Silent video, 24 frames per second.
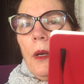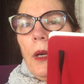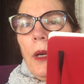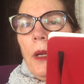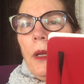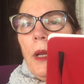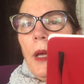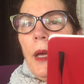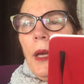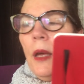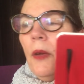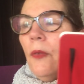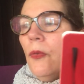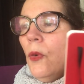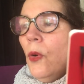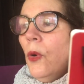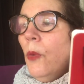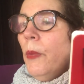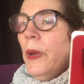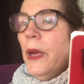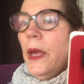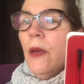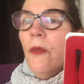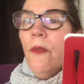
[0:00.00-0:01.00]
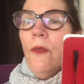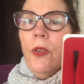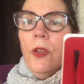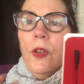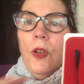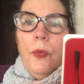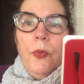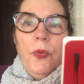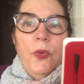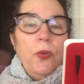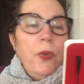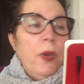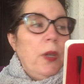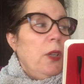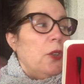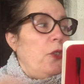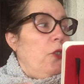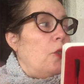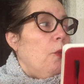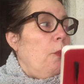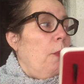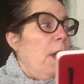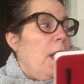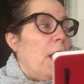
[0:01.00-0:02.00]
and I have all my envelopes ready
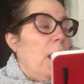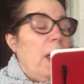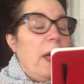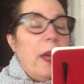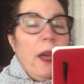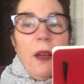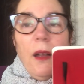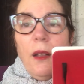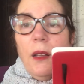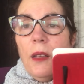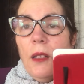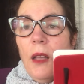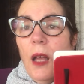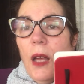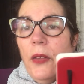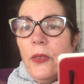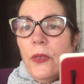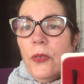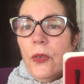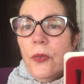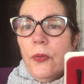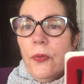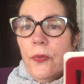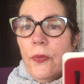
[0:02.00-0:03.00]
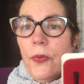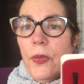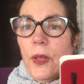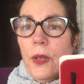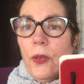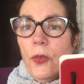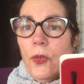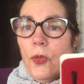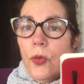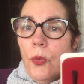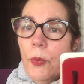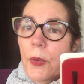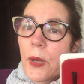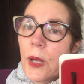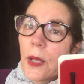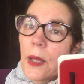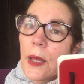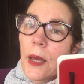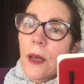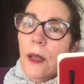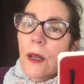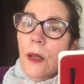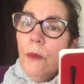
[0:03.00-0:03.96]
to mail out, lots of things to mail out.